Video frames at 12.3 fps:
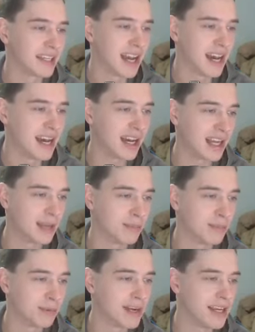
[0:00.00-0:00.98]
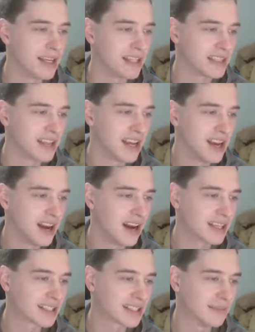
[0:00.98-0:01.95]
Kai, Bryant,
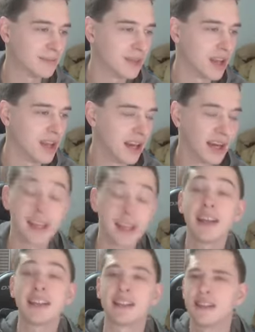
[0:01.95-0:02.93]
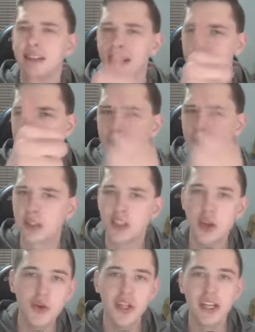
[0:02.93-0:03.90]
Awesome. Uh, guys, thanks for
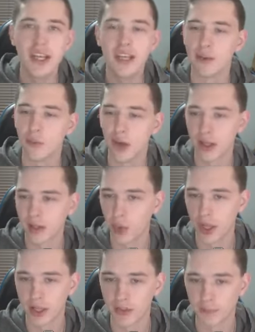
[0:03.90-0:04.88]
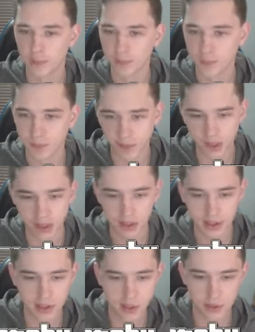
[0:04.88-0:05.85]
tuning in. Welcome, welcome.
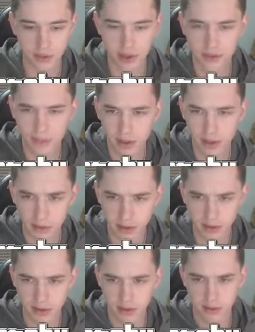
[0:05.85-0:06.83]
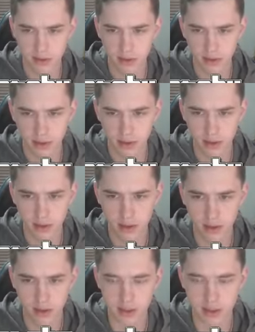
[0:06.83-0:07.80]
So, do I have volume here?
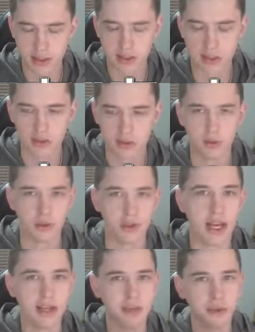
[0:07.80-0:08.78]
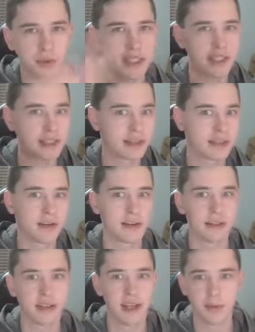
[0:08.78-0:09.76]
Yes, I do. Cool. I had to restart
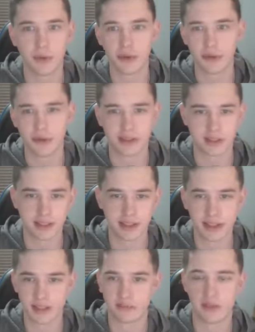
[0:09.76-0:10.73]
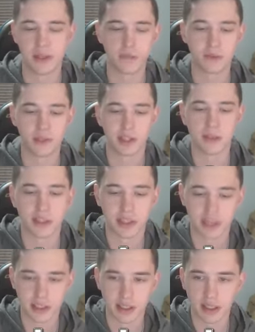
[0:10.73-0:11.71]
the game earlier because I lost volume for some
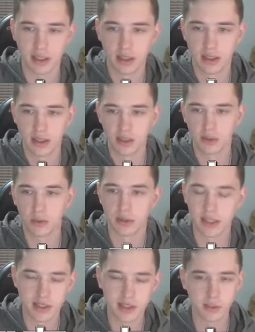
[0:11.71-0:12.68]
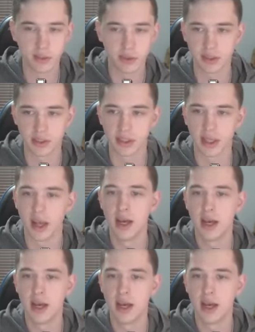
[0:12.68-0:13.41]
reason. Cool. Sounds like we're still good.